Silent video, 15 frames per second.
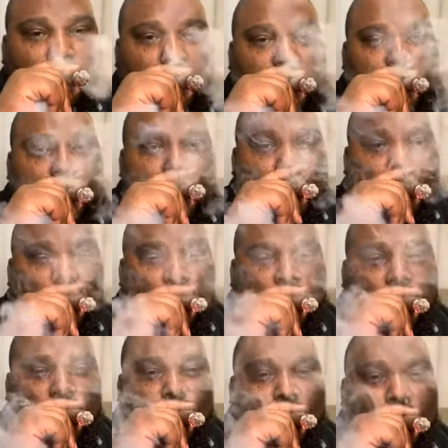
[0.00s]
I can't do it. I
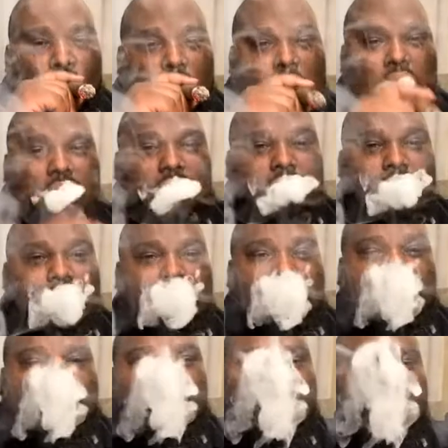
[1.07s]
got another call I got to
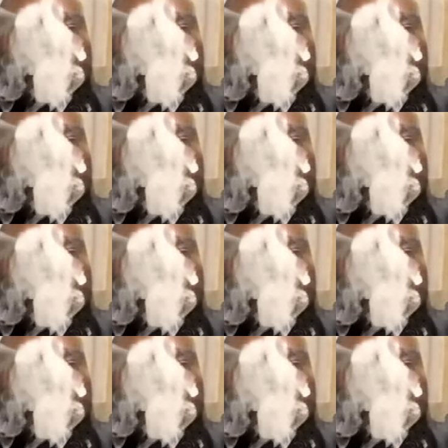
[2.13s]
make.